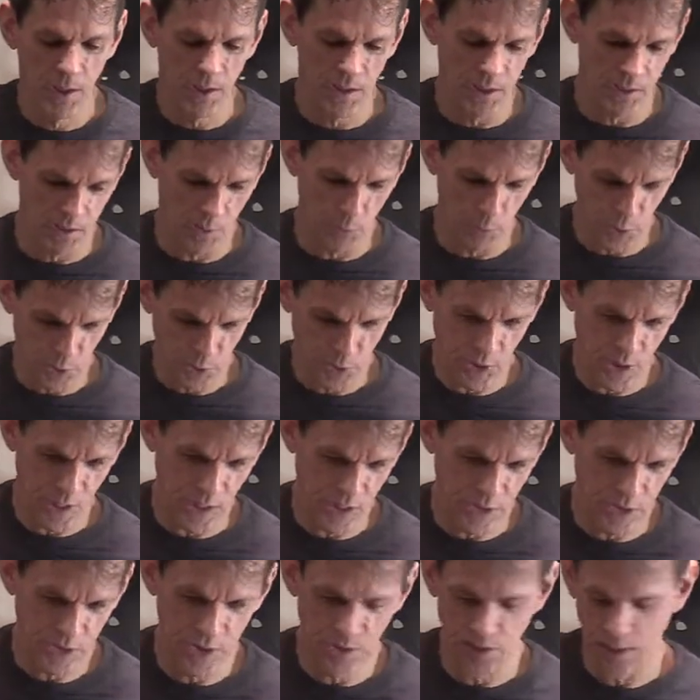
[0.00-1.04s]
in which
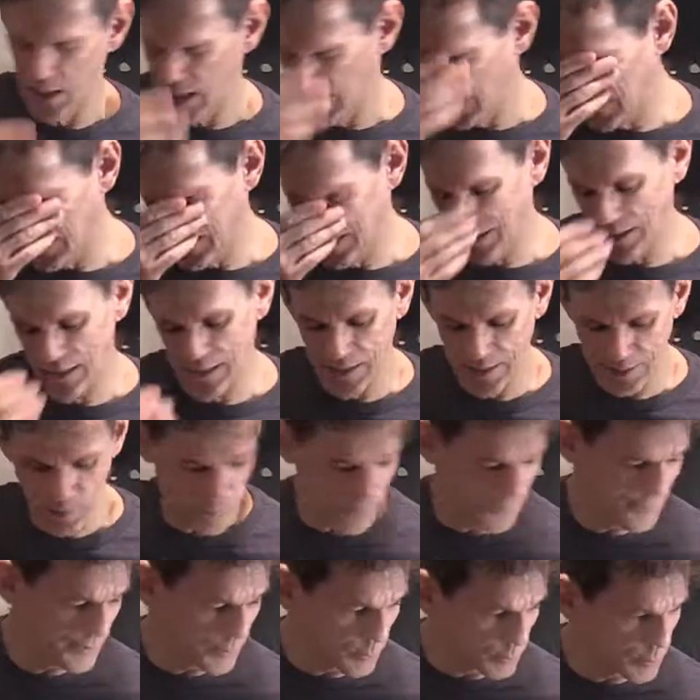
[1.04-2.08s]
case then I
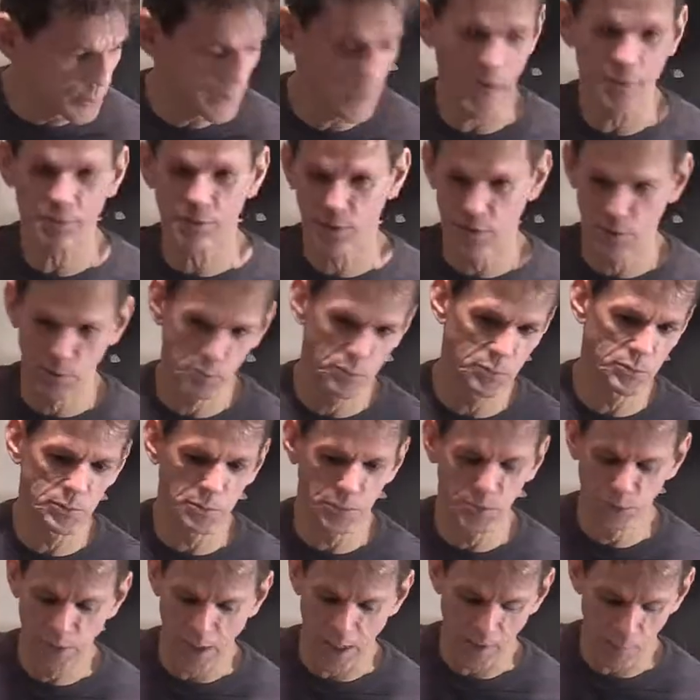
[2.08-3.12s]
often would have to
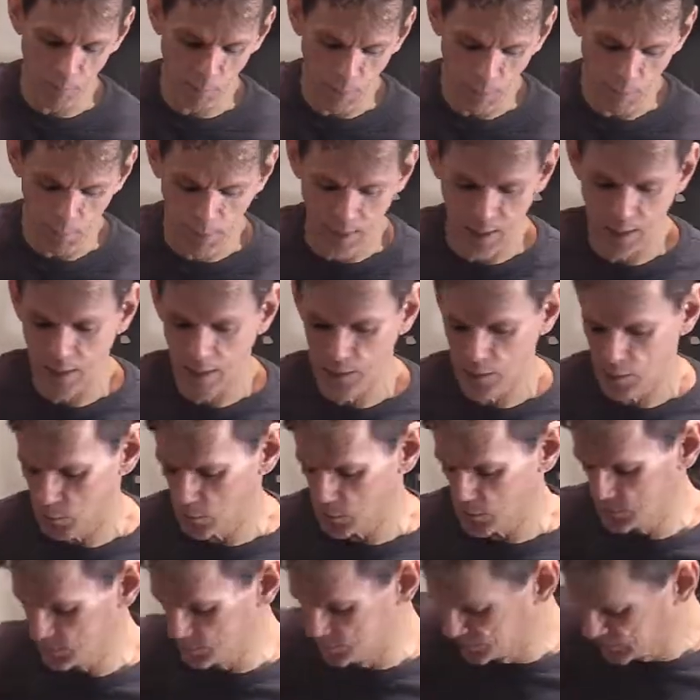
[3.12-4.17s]
check my bag, or
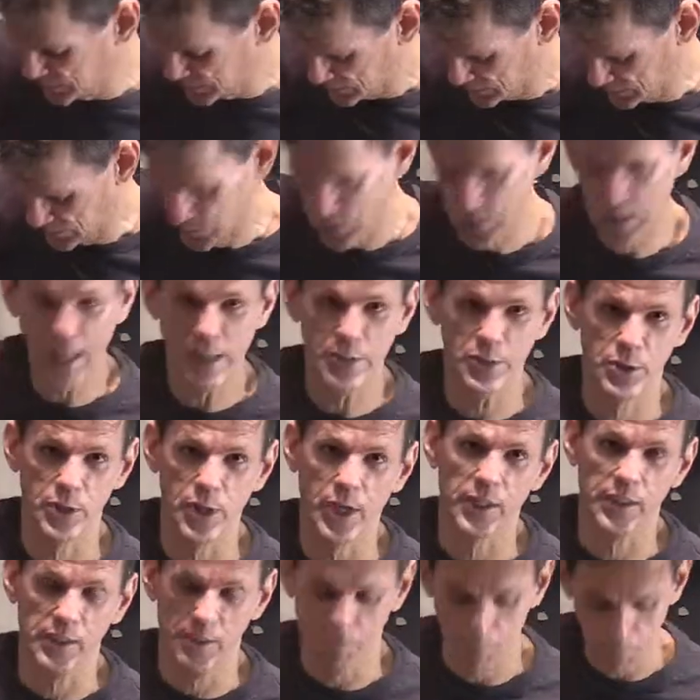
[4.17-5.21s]
at least gate
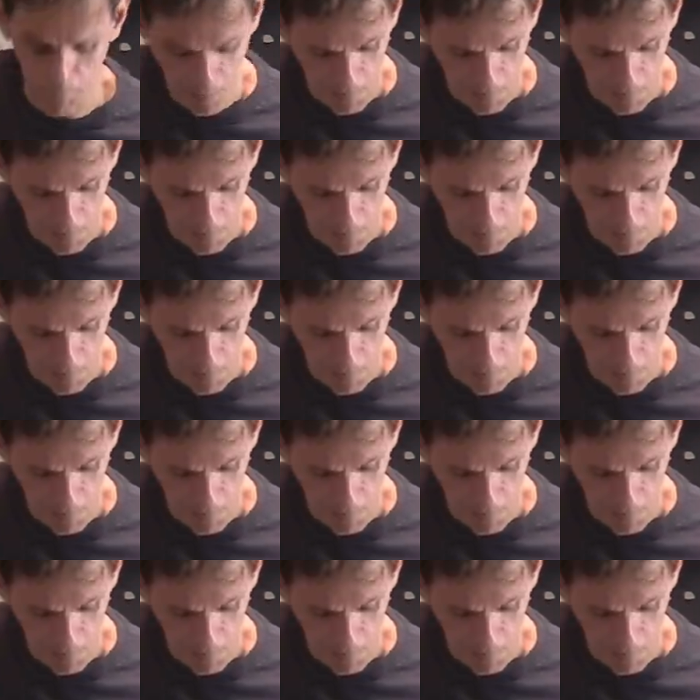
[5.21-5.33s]
check it.